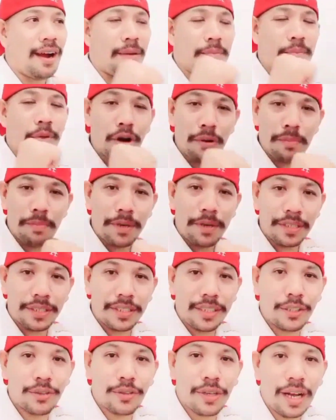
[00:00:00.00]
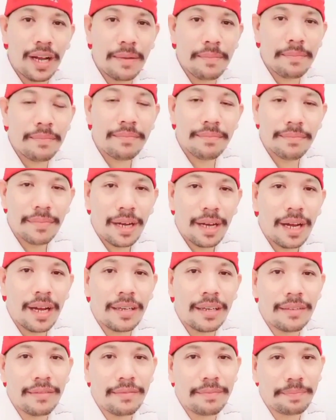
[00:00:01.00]
more birthday to come,
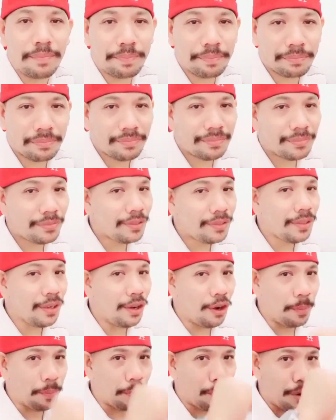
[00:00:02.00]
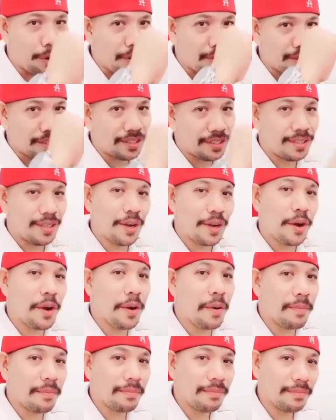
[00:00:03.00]
and of course,
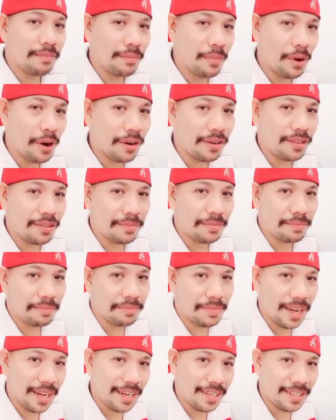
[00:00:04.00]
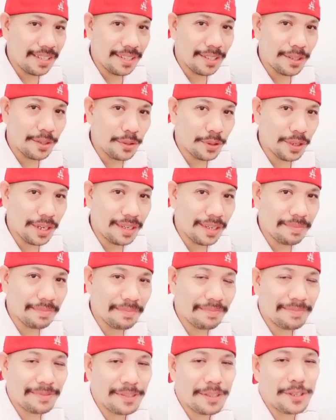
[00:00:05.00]
more money to come.
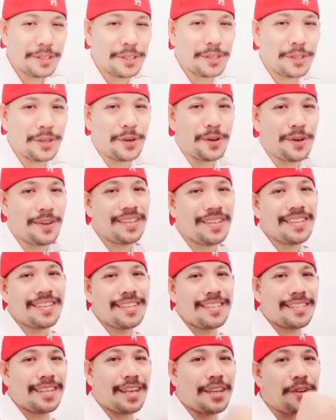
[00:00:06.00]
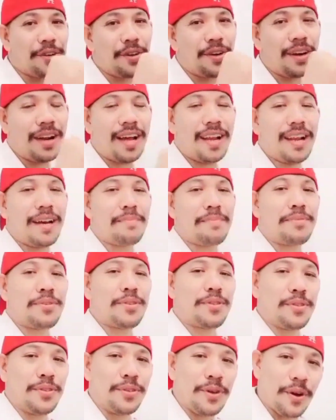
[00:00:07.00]
So, sa'yo,
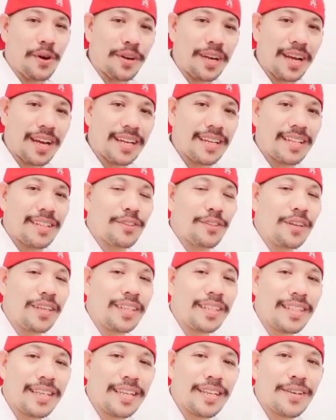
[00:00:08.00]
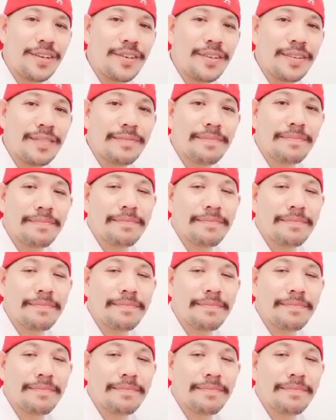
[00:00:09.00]
Lalabs, Donna Tolentino,